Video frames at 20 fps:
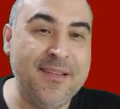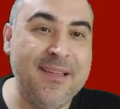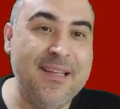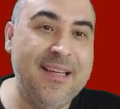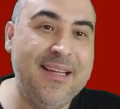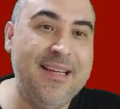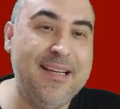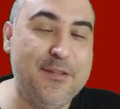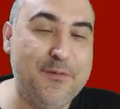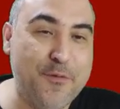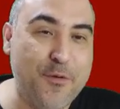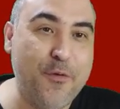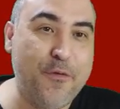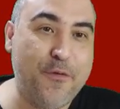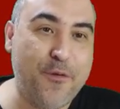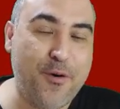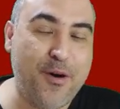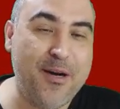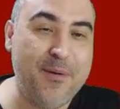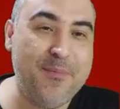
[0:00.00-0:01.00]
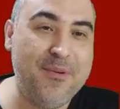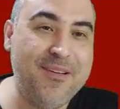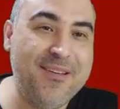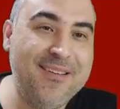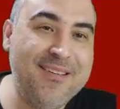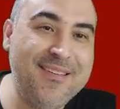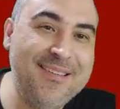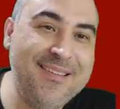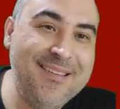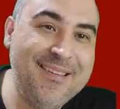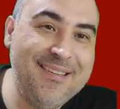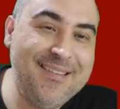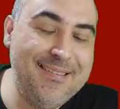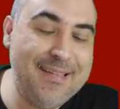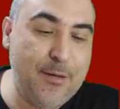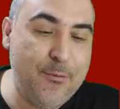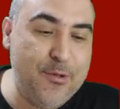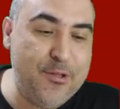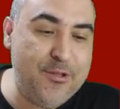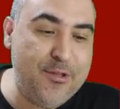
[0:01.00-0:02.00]
in its full form.
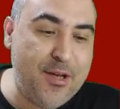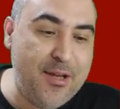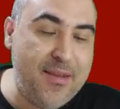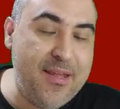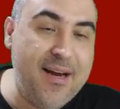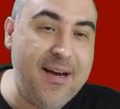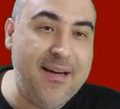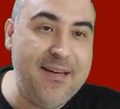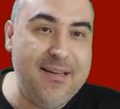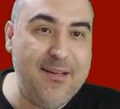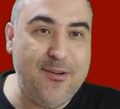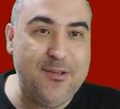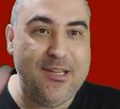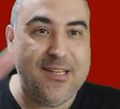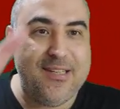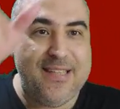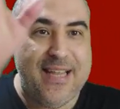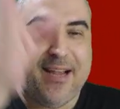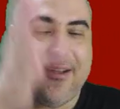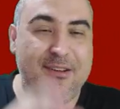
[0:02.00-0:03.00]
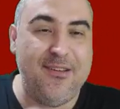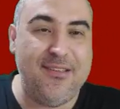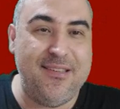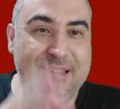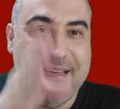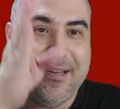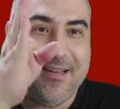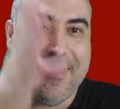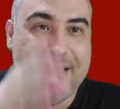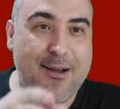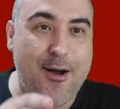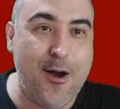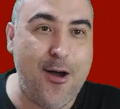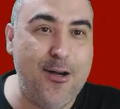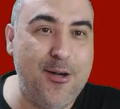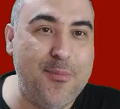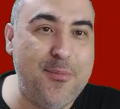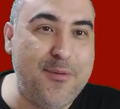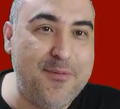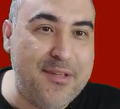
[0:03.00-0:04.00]
That we saw there on the second
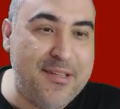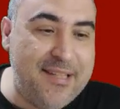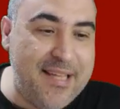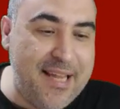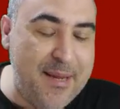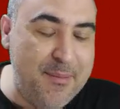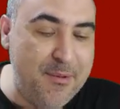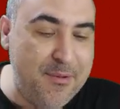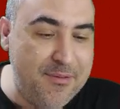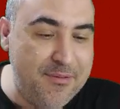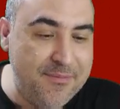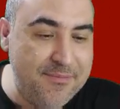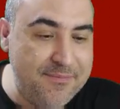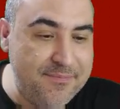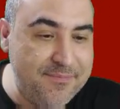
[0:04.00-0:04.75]
column of the table.